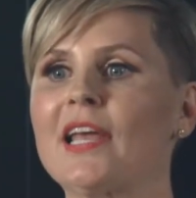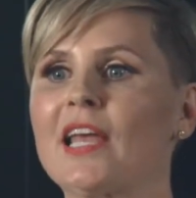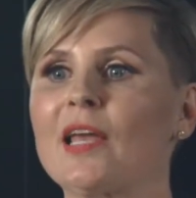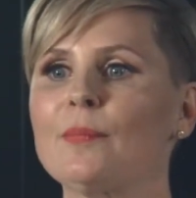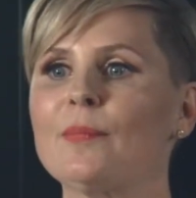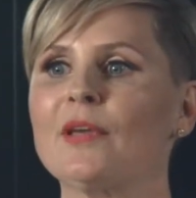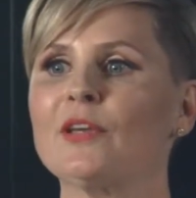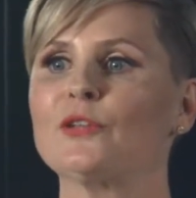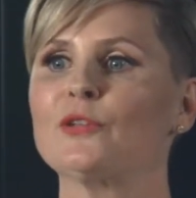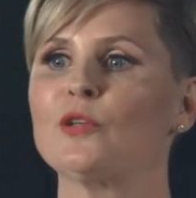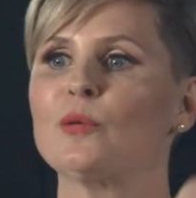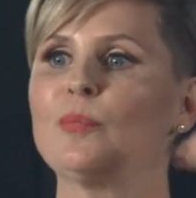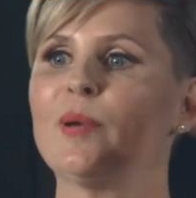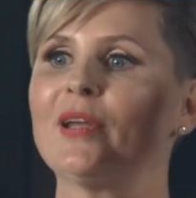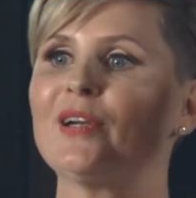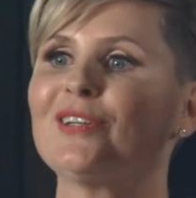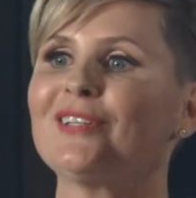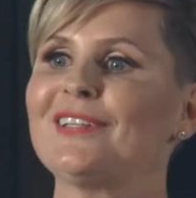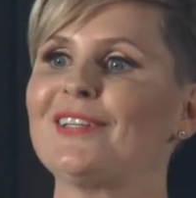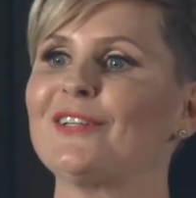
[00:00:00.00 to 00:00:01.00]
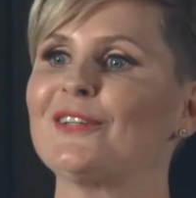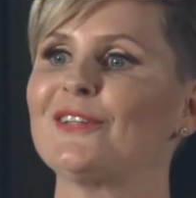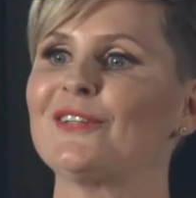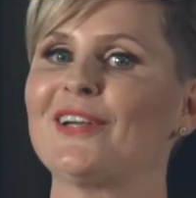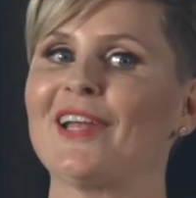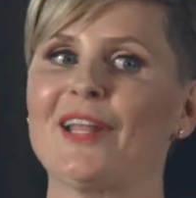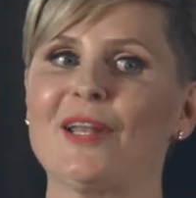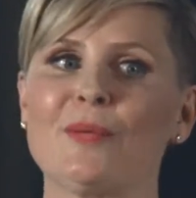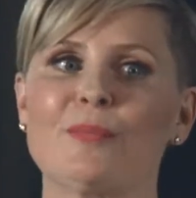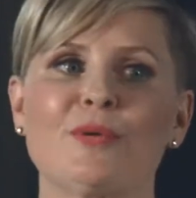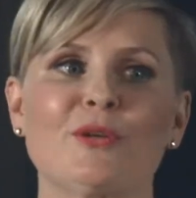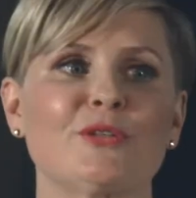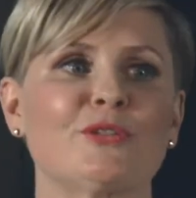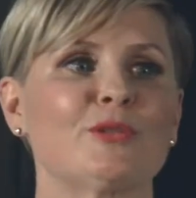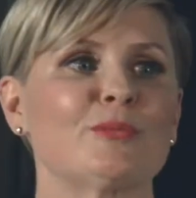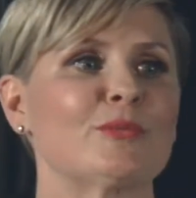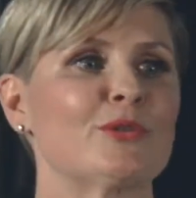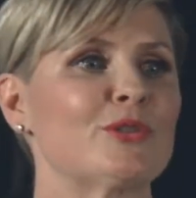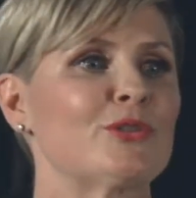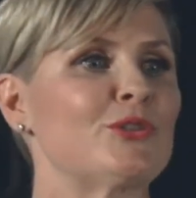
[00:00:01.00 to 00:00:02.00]
it makes you a better leader, and it brings
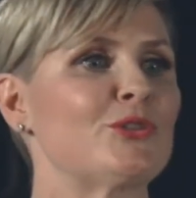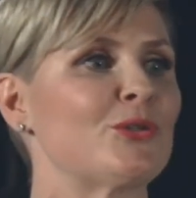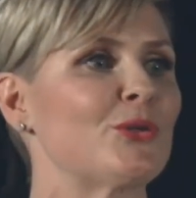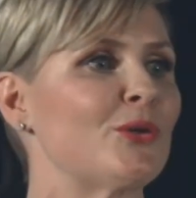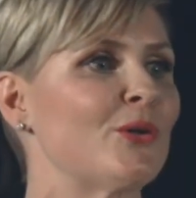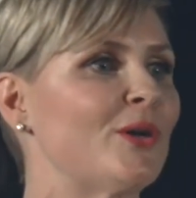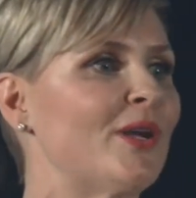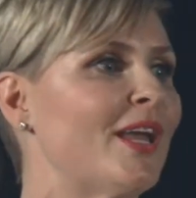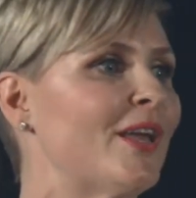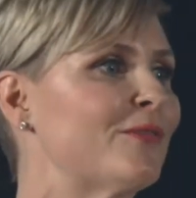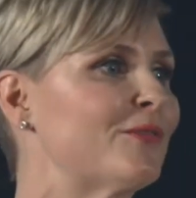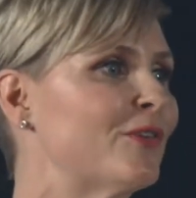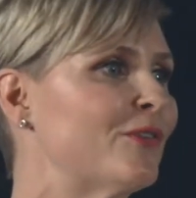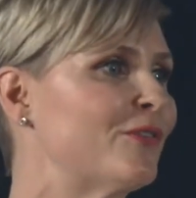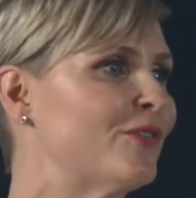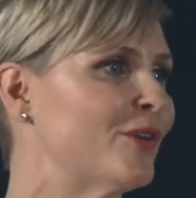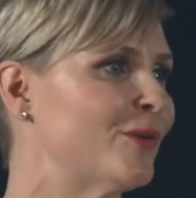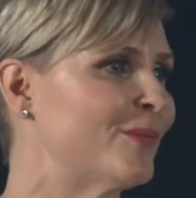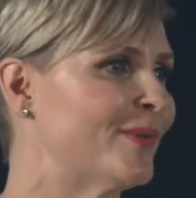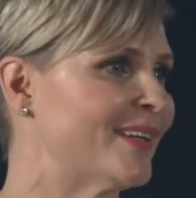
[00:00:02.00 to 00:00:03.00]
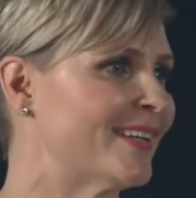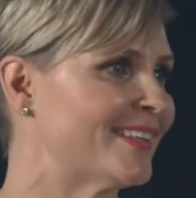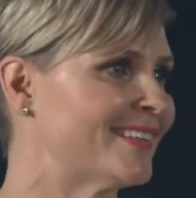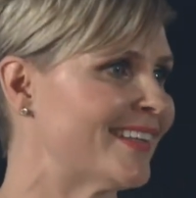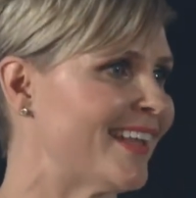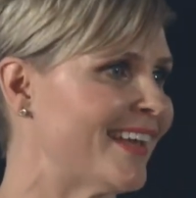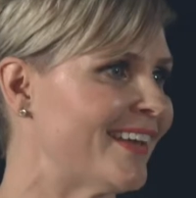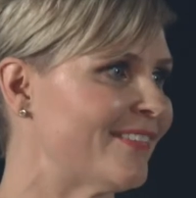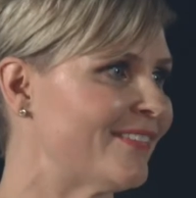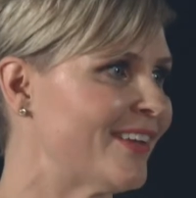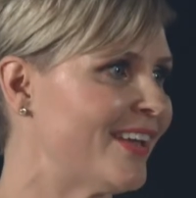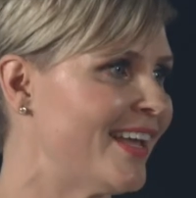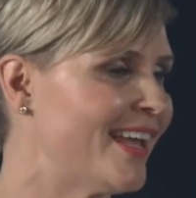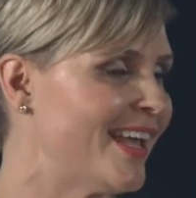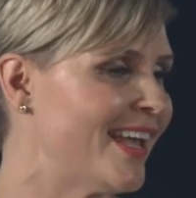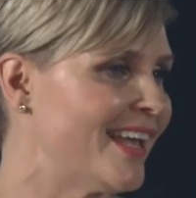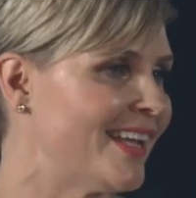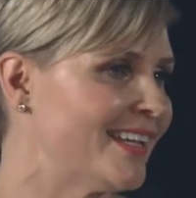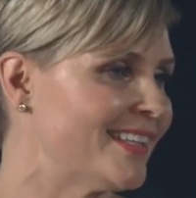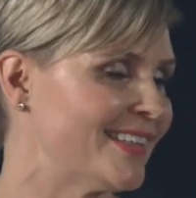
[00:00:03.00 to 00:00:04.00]
you more joy and fulfillment in life.
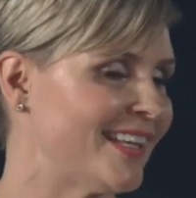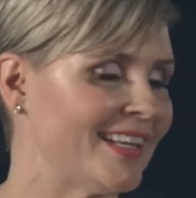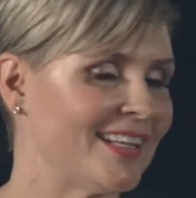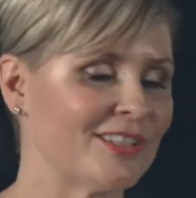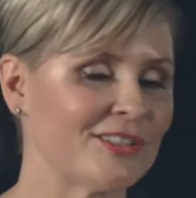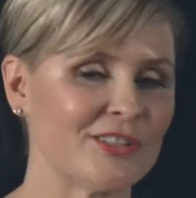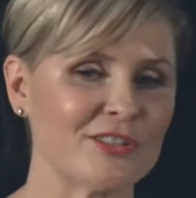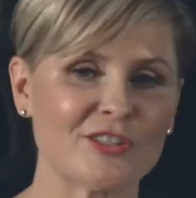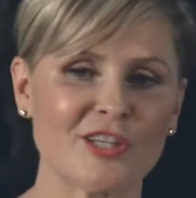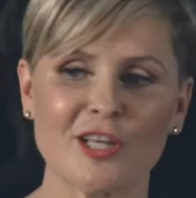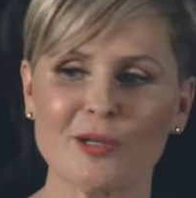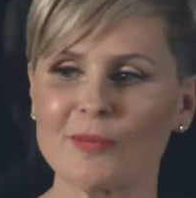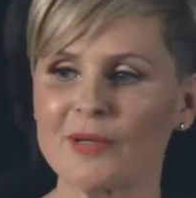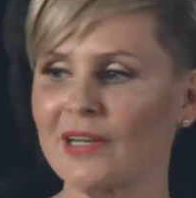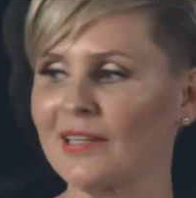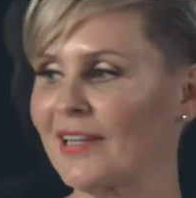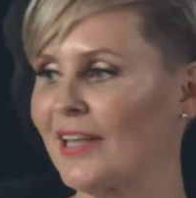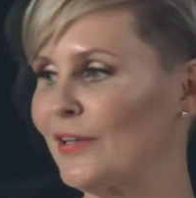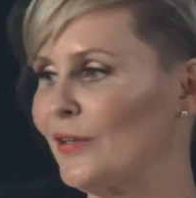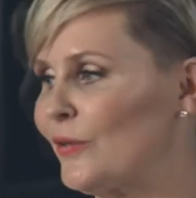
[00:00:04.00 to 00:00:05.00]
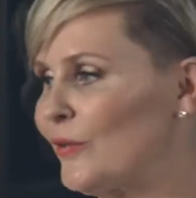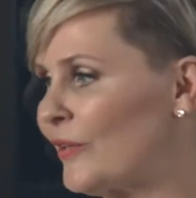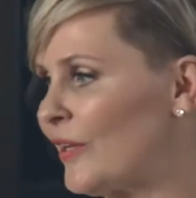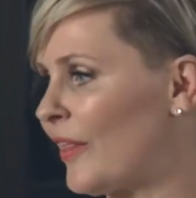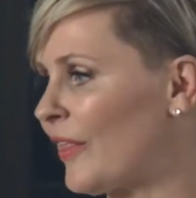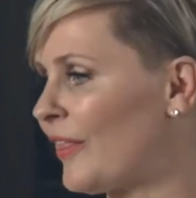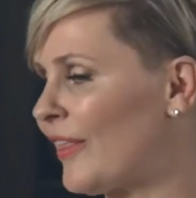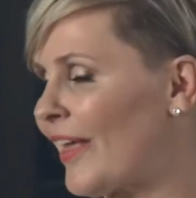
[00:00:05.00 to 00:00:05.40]
Ladies and gentlemen, I'd like you to